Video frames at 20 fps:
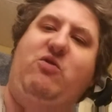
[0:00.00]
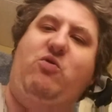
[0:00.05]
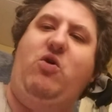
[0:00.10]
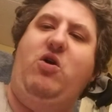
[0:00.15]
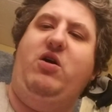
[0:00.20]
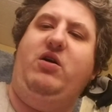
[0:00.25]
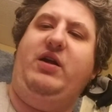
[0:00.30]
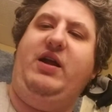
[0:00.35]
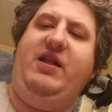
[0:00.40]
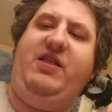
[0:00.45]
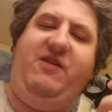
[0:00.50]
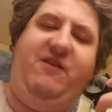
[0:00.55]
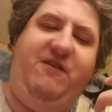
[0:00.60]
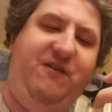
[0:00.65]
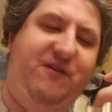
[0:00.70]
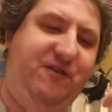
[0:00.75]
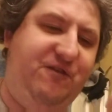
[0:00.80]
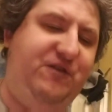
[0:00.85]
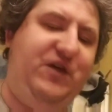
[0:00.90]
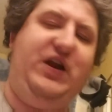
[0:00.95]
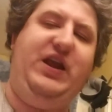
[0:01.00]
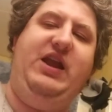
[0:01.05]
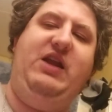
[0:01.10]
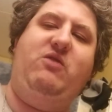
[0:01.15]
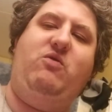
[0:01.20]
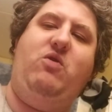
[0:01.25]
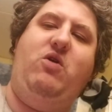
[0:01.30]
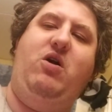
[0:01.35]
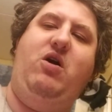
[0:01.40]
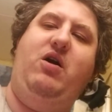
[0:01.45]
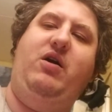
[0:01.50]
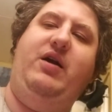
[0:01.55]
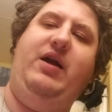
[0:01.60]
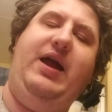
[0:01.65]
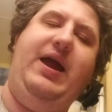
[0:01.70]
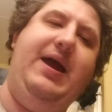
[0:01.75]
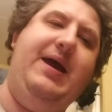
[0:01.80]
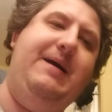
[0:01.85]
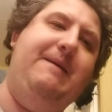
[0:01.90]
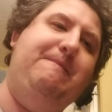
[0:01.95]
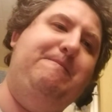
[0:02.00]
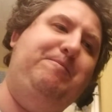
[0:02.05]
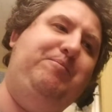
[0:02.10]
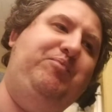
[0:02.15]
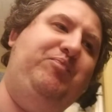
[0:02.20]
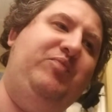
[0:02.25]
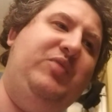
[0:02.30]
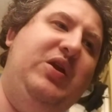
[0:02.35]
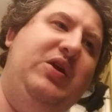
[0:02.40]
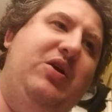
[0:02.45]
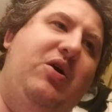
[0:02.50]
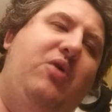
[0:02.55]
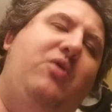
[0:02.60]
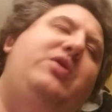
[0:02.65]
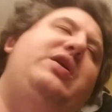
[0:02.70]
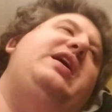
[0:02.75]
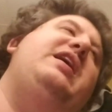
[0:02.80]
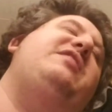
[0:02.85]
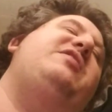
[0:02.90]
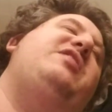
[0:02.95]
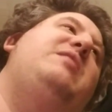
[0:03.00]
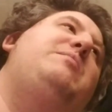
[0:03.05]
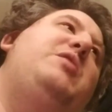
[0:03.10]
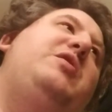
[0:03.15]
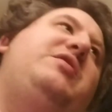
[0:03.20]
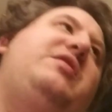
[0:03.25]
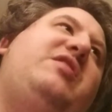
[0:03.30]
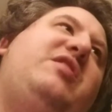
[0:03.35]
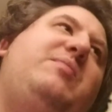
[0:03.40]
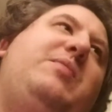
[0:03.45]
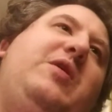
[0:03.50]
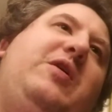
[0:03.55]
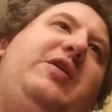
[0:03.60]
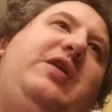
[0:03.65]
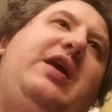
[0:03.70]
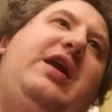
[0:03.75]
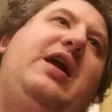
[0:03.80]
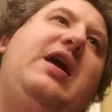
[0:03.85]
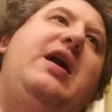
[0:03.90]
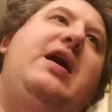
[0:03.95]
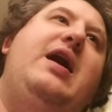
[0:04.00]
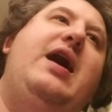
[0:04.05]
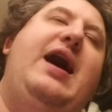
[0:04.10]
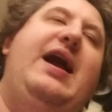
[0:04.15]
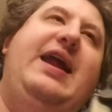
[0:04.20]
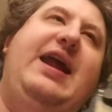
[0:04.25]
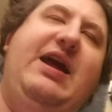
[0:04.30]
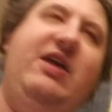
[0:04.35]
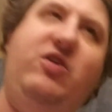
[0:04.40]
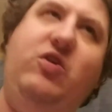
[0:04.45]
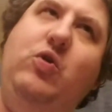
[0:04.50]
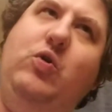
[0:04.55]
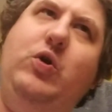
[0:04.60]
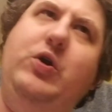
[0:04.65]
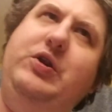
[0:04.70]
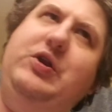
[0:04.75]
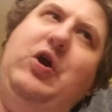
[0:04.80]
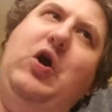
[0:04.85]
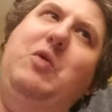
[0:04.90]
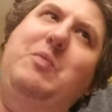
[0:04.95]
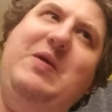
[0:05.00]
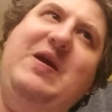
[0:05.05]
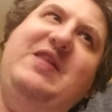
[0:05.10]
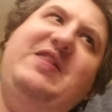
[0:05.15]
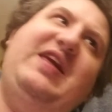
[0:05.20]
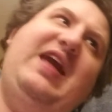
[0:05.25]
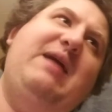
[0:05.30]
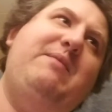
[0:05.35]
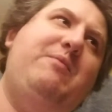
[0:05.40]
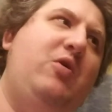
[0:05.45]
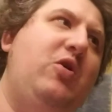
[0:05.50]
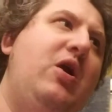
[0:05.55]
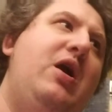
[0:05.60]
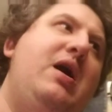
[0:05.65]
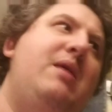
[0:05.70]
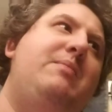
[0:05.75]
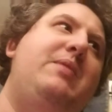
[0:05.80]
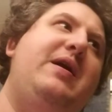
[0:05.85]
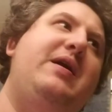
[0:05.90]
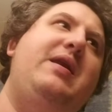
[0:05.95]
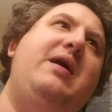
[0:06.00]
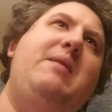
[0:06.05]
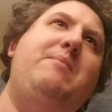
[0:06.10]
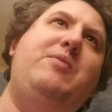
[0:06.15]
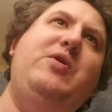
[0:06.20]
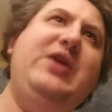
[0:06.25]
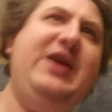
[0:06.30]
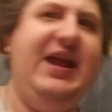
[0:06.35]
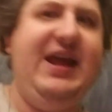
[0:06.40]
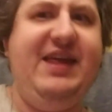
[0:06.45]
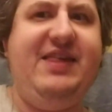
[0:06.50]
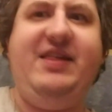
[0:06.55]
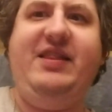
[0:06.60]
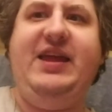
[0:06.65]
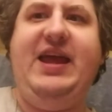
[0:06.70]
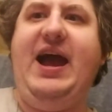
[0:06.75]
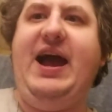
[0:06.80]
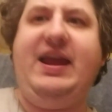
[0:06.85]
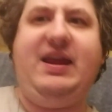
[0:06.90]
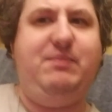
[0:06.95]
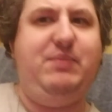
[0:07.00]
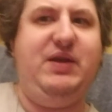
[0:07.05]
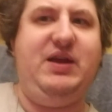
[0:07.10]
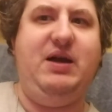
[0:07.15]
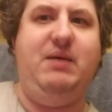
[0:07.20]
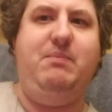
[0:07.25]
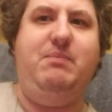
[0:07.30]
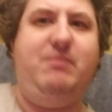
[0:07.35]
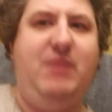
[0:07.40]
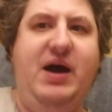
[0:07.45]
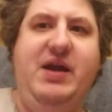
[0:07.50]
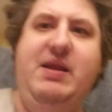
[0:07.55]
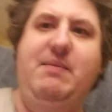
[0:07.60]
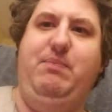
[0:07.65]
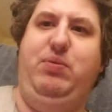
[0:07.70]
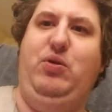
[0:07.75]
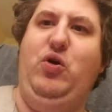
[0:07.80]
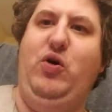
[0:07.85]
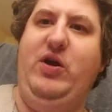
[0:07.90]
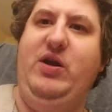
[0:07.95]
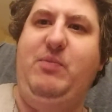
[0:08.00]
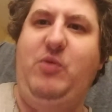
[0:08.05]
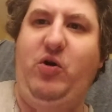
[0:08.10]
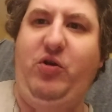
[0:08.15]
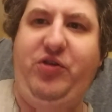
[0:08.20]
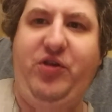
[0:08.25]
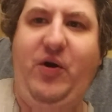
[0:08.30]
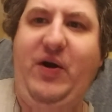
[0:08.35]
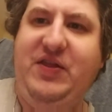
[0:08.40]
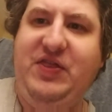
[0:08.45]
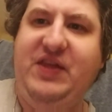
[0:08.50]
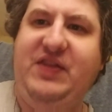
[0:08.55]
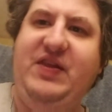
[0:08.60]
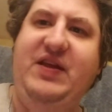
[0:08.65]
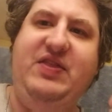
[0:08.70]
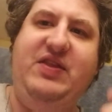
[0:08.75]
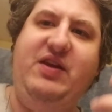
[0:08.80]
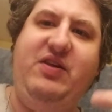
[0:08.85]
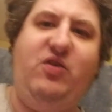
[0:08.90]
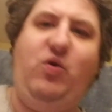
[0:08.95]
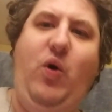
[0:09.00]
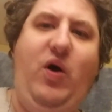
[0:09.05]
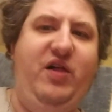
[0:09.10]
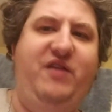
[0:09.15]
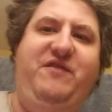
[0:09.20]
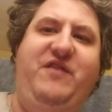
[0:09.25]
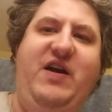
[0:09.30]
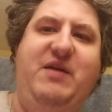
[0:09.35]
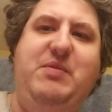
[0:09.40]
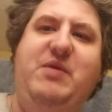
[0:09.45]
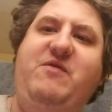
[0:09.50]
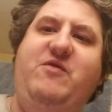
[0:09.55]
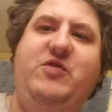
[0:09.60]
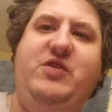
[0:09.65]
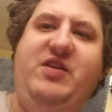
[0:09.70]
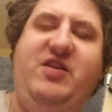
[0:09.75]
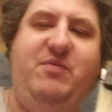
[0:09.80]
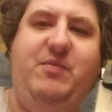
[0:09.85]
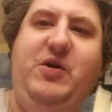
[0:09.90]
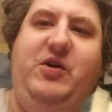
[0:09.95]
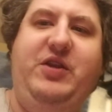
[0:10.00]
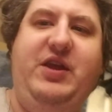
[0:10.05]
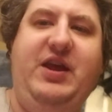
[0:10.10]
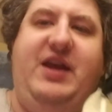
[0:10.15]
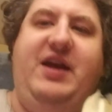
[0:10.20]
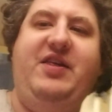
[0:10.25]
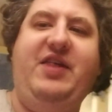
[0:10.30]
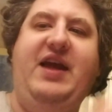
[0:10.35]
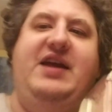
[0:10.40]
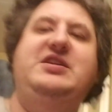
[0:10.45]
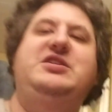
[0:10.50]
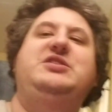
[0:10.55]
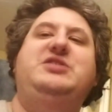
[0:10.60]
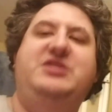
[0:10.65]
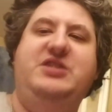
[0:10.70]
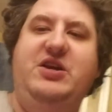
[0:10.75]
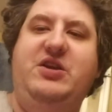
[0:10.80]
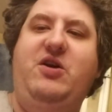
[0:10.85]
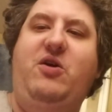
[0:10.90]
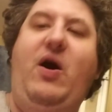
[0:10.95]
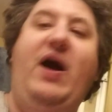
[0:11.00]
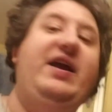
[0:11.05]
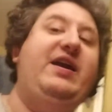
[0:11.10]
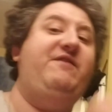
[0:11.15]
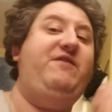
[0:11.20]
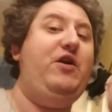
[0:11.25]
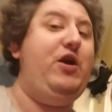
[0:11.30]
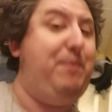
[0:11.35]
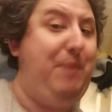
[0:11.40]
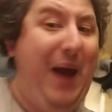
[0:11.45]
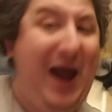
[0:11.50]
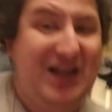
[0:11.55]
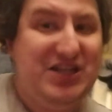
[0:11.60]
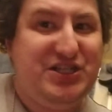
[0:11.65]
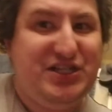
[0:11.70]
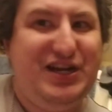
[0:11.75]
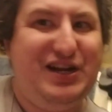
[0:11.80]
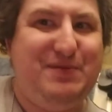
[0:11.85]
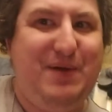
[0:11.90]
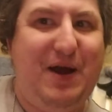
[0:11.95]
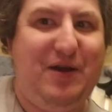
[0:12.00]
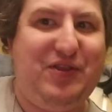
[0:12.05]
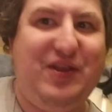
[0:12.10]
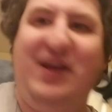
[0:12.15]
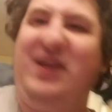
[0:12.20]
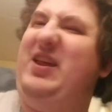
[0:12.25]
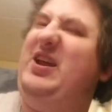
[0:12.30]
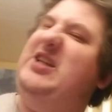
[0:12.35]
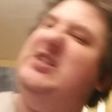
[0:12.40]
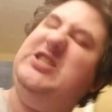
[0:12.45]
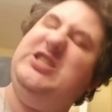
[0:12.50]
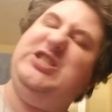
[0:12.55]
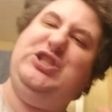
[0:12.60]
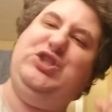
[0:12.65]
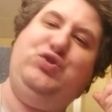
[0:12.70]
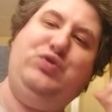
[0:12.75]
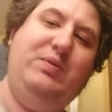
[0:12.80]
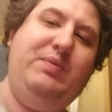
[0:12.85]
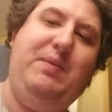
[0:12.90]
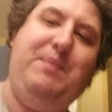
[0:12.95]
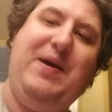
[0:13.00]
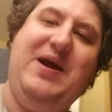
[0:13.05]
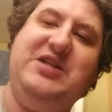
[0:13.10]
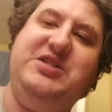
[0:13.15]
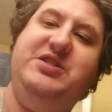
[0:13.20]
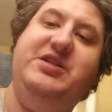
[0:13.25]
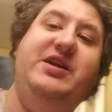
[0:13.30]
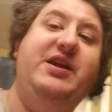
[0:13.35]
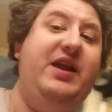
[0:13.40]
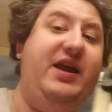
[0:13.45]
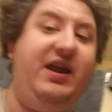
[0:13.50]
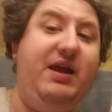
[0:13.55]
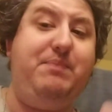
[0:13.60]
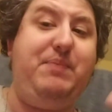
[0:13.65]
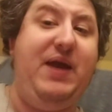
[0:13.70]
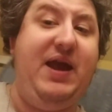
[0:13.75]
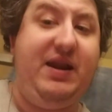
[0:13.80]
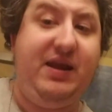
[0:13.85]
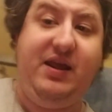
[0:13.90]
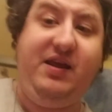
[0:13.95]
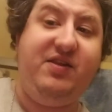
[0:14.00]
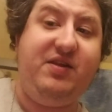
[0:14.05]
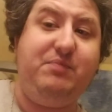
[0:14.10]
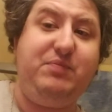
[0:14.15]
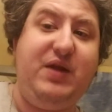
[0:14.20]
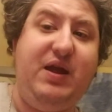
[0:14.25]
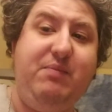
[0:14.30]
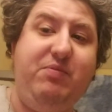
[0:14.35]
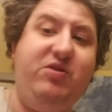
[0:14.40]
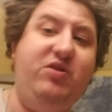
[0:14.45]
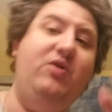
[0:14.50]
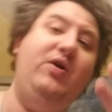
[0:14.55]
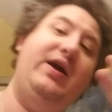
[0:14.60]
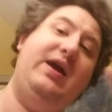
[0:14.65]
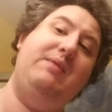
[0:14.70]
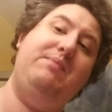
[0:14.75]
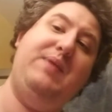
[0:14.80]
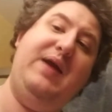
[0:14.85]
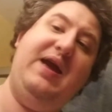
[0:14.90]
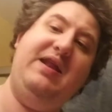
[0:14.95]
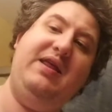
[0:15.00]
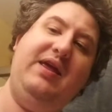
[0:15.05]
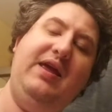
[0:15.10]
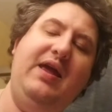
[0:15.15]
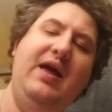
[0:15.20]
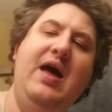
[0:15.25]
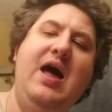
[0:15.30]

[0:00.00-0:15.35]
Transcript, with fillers: wrong. It's fucking wrong. And you know, yes, I'm on disability. I guess you could call me a scammer, but pretty easily I could become unemployable. So I think that does qualify me for disability because I just you know I get very passionate about things. I get extremely passionate, and I get panicky sometimes too. I get panicky,